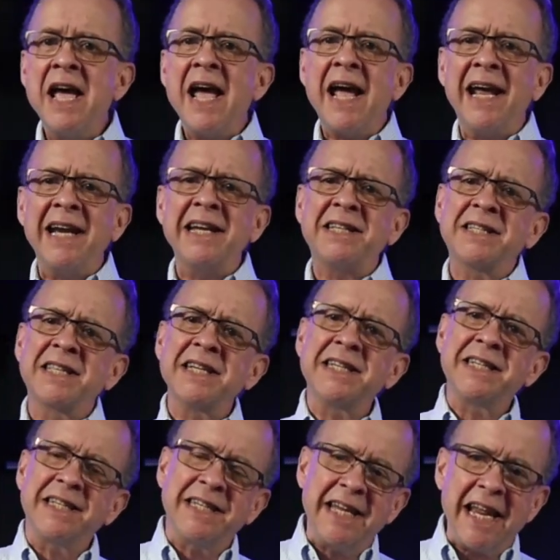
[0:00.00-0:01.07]
and it's the
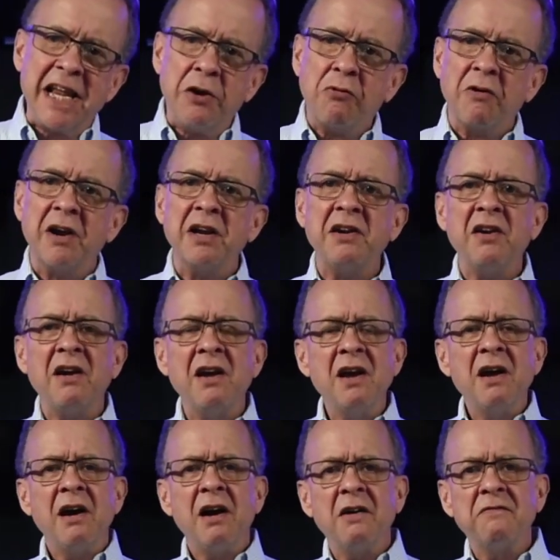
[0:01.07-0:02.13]
secret
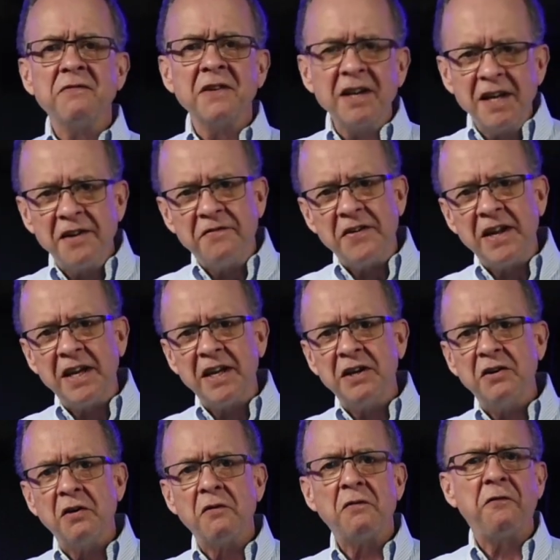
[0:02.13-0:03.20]
of
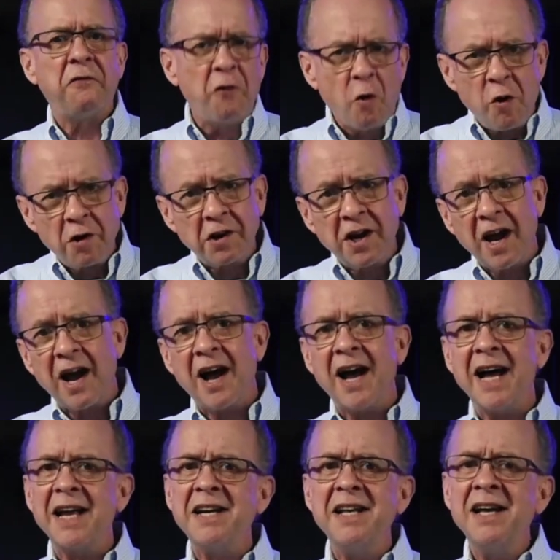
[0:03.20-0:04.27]
living for
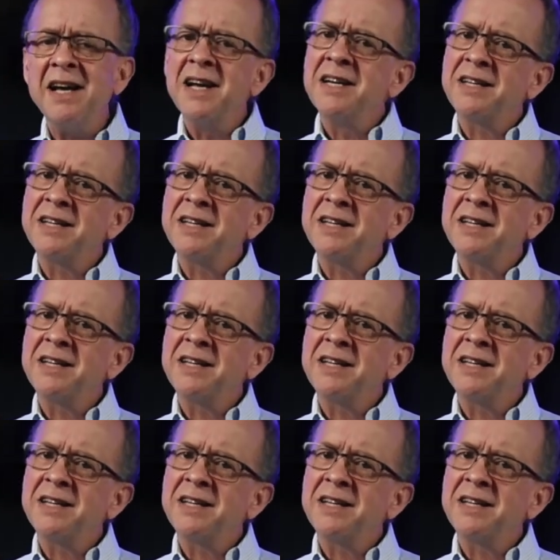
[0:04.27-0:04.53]
God